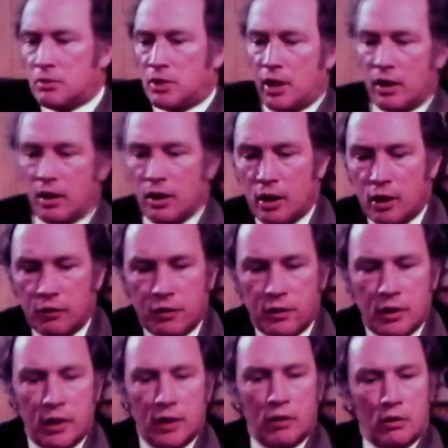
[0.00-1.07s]
taking off
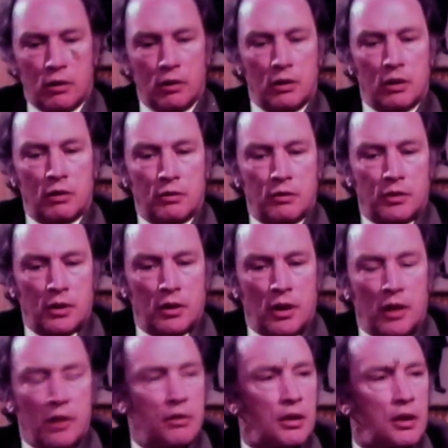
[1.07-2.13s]
an airload of
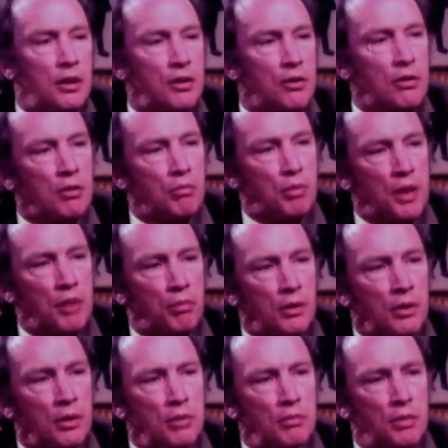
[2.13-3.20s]
100 innocent
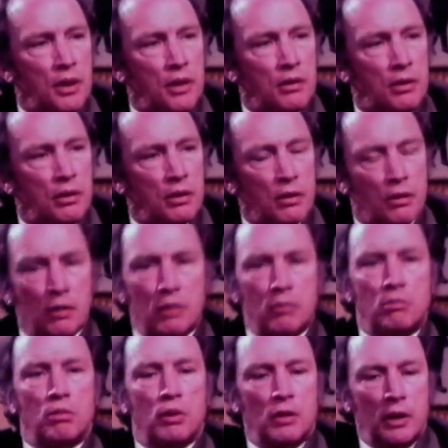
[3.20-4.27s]
people, or they're
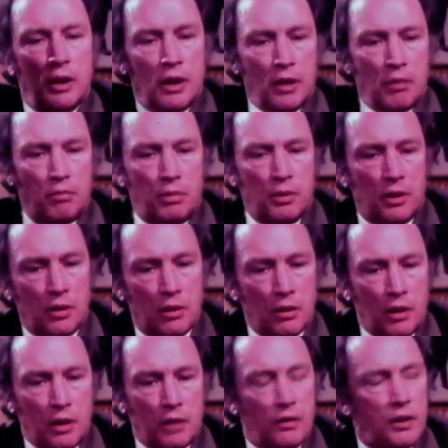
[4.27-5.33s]
blowing up a
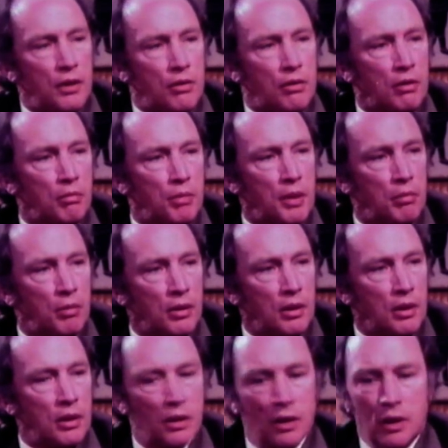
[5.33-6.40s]
lot of innocent
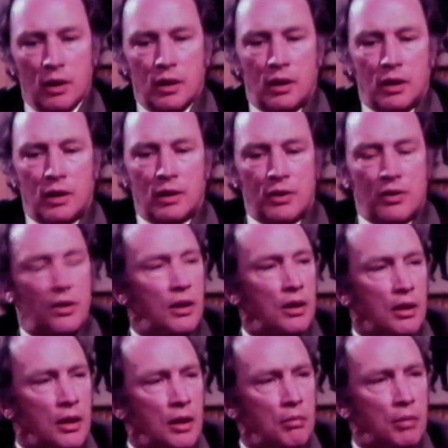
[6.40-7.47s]
people in a
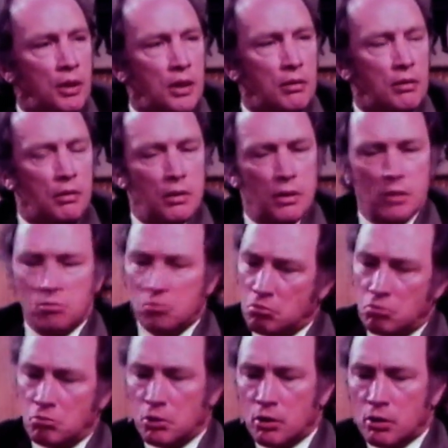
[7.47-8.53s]
city,
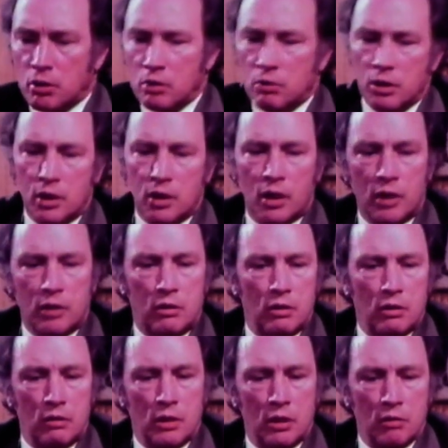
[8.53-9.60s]
we've got
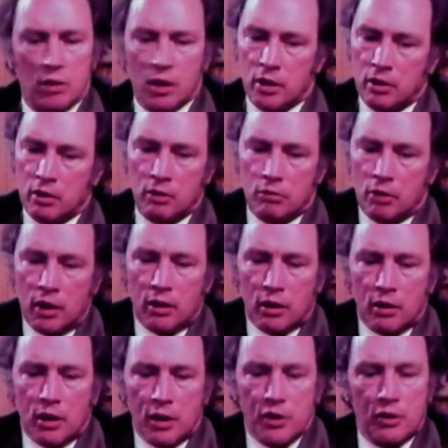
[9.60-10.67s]
to
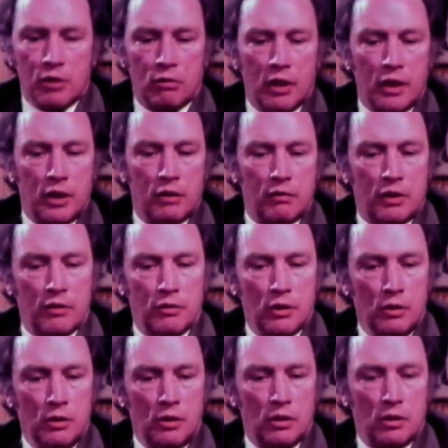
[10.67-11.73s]
recognize the right of
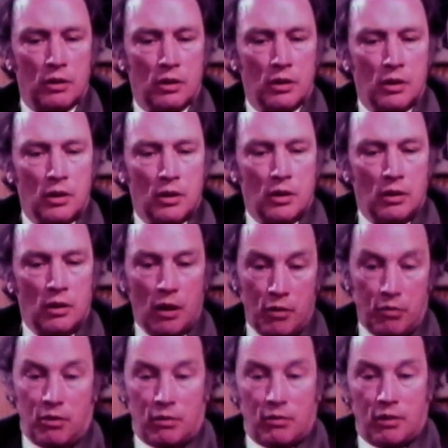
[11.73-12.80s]
revolution. I
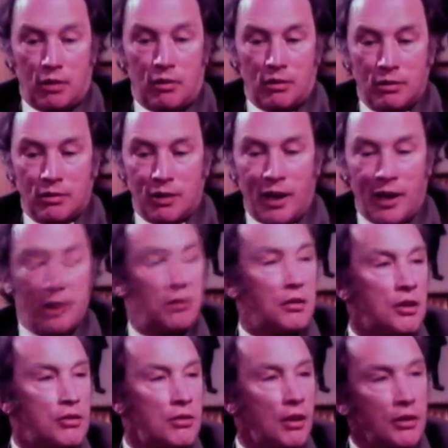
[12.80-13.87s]
think the end
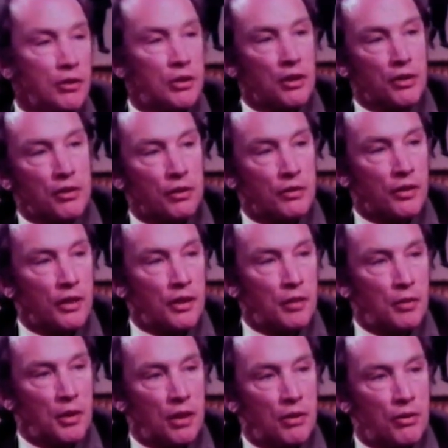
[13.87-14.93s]
does not justify
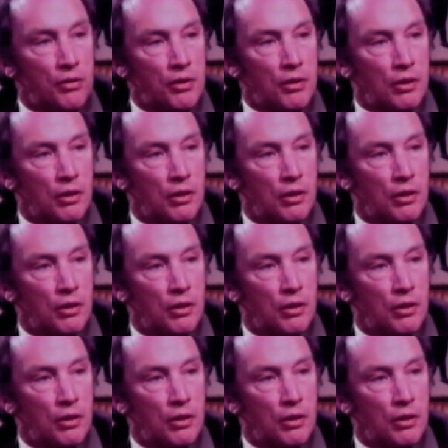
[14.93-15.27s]
the means.